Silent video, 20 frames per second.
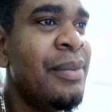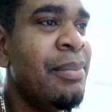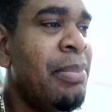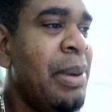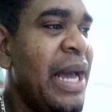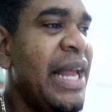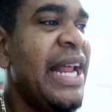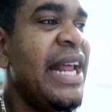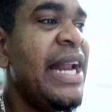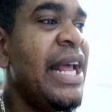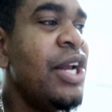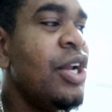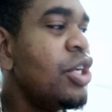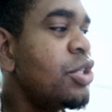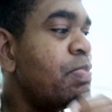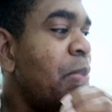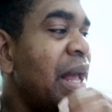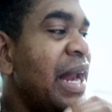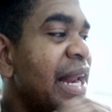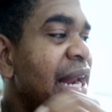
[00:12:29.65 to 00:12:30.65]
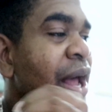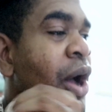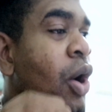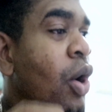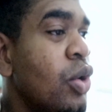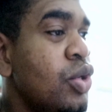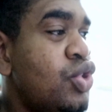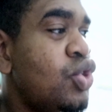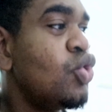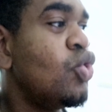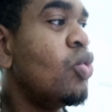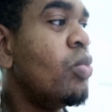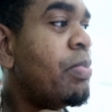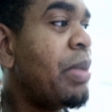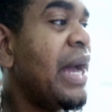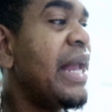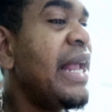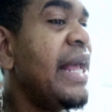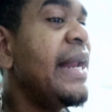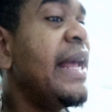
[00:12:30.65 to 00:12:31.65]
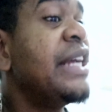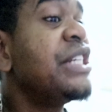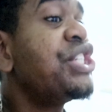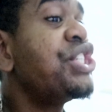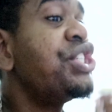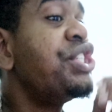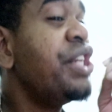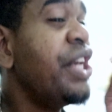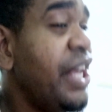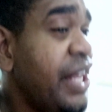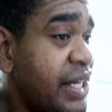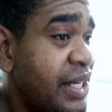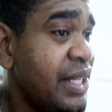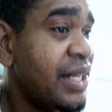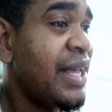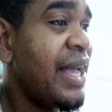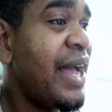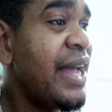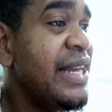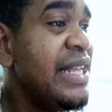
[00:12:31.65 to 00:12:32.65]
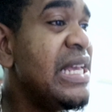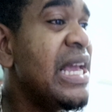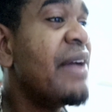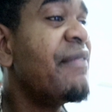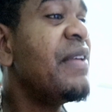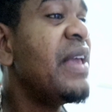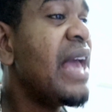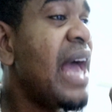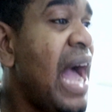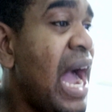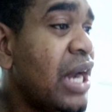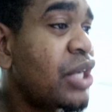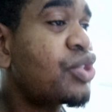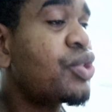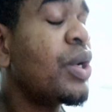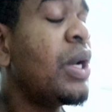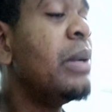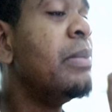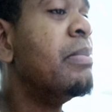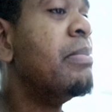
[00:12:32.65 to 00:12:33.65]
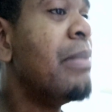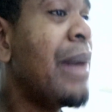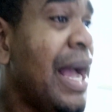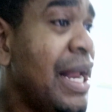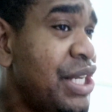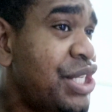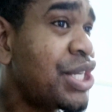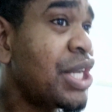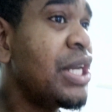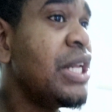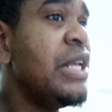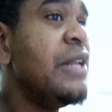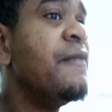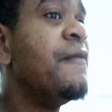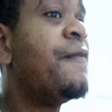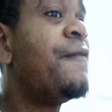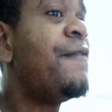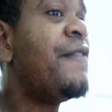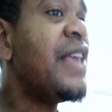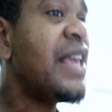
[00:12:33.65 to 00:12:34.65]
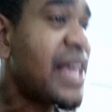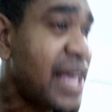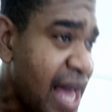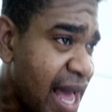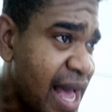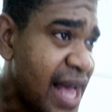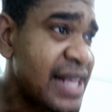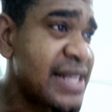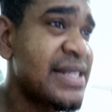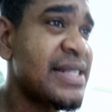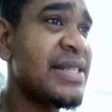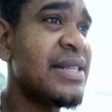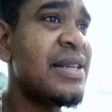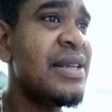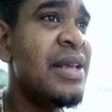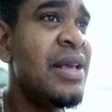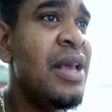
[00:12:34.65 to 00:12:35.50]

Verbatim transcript: Banana, not banana house, you know, banana shed. And he have an actual mansion in Vieille Case.